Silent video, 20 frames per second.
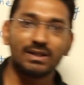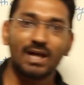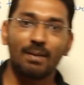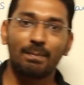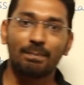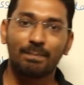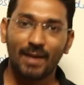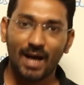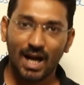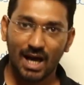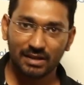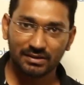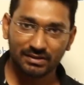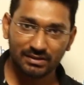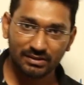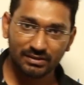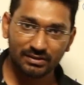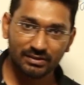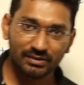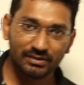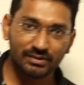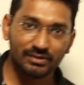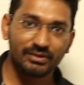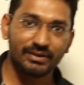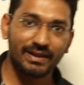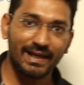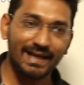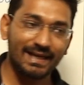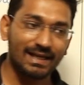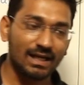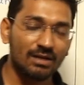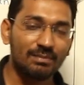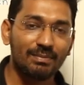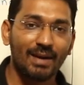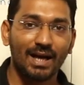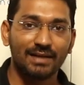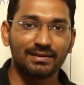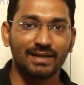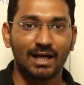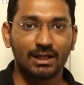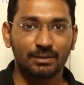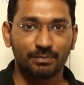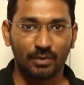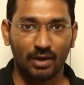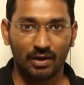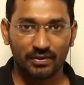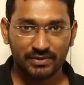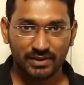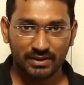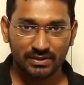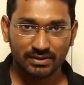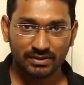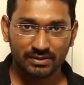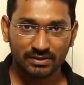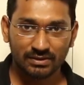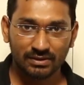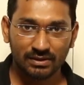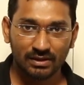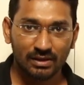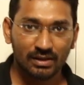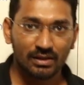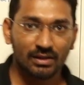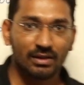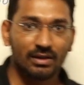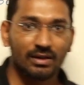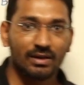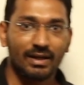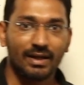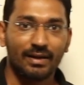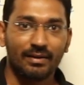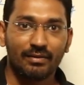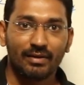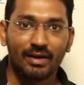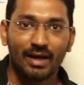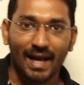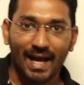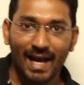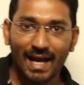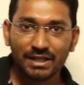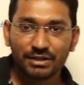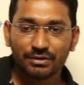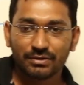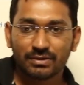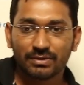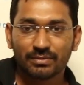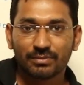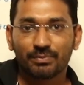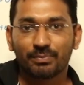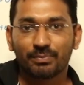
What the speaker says: the path taken by that process. As